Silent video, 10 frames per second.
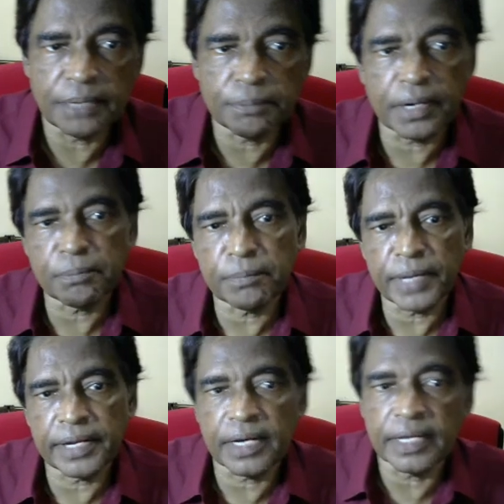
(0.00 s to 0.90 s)

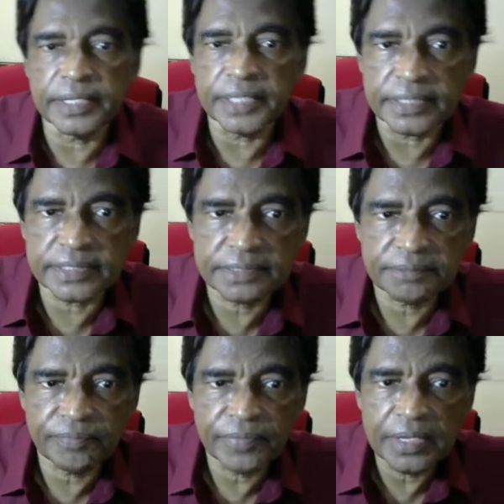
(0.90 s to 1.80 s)
PubMed, other things.
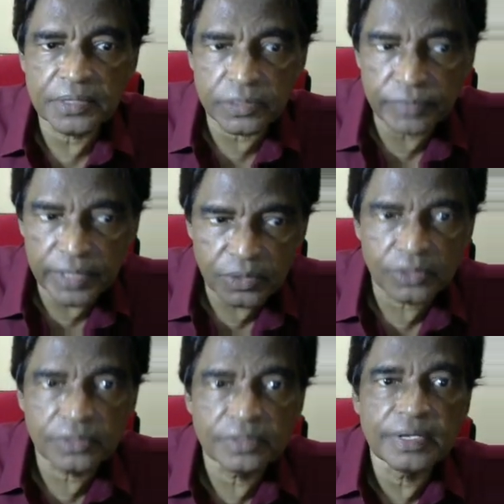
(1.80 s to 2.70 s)
So we
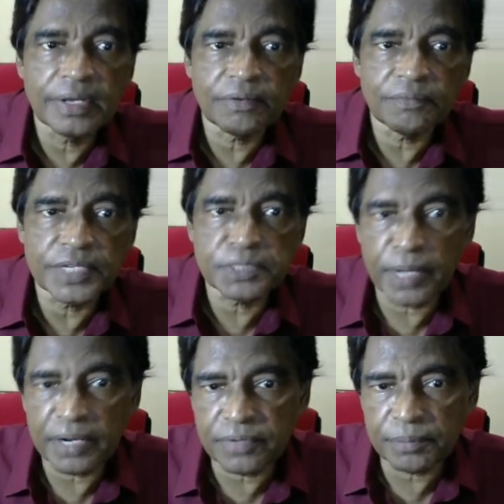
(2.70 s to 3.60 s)
know which
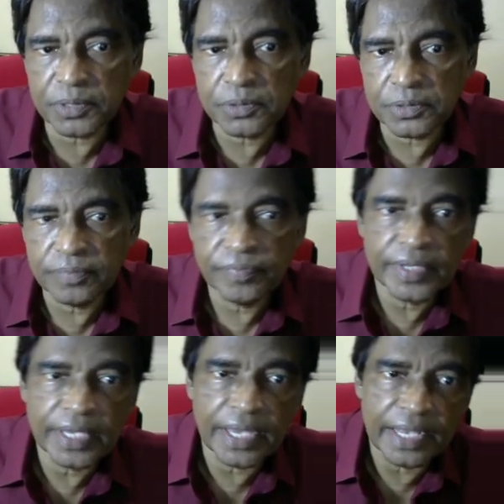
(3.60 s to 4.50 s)
platform to go
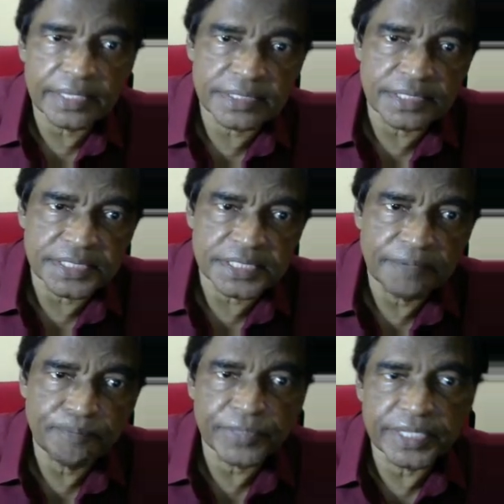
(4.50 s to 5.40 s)
and search.
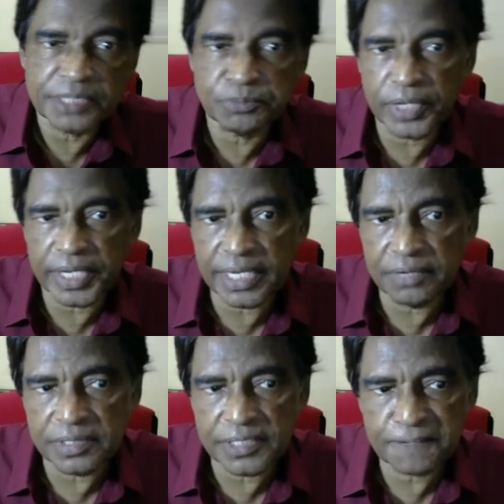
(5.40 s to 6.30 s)
Just put a
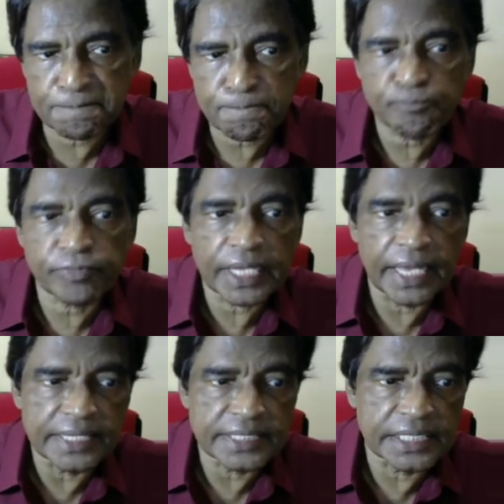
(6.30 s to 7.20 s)
keyword
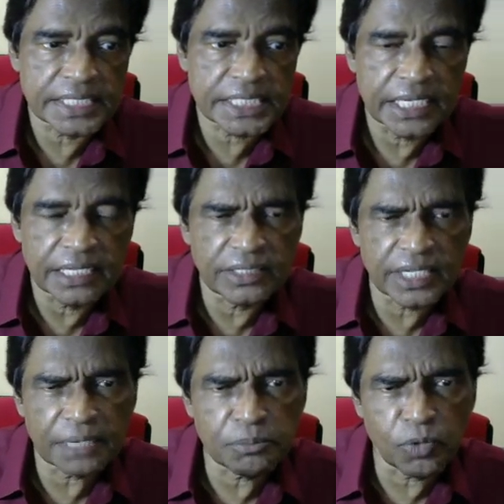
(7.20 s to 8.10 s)
and search. You
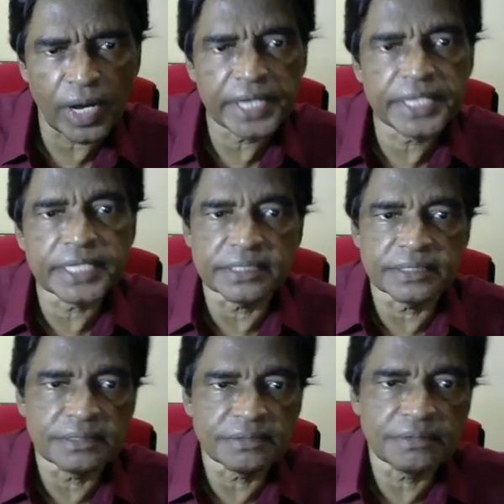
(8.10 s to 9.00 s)
get more
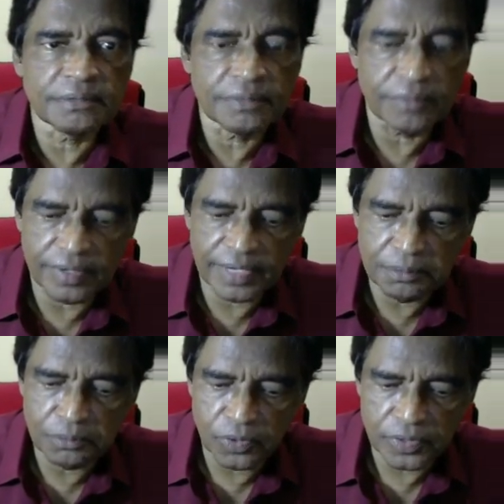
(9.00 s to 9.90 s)
ideas, right?
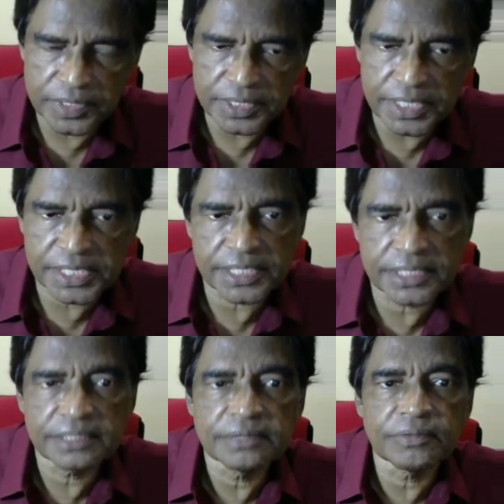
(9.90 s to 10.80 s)
More
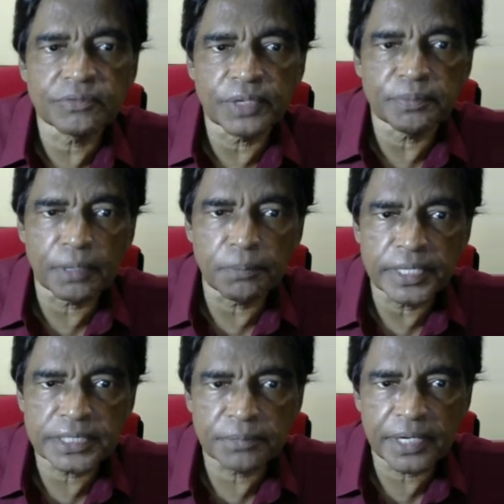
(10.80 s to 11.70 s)
researchers would have
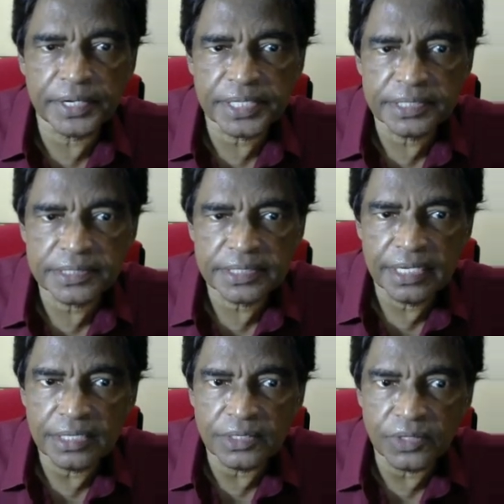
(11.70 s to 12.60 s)
published some articles.
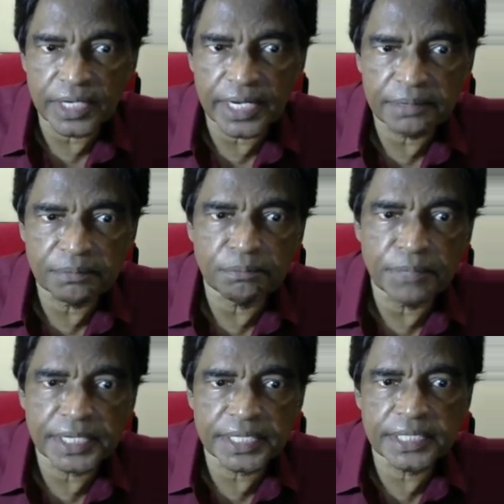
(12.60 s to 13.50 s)
You get
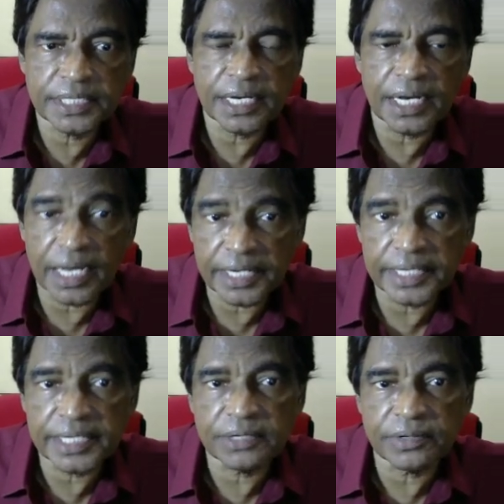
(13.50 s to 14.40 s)
better
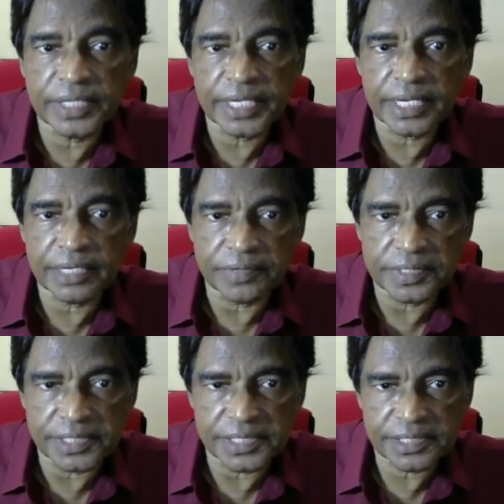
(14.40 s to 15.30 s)
idea on the area of
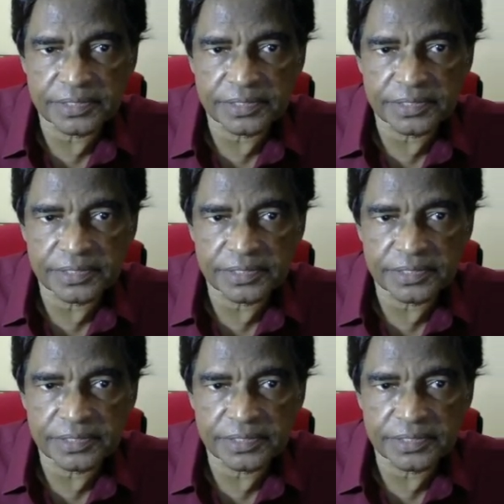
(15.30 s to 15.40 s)
research.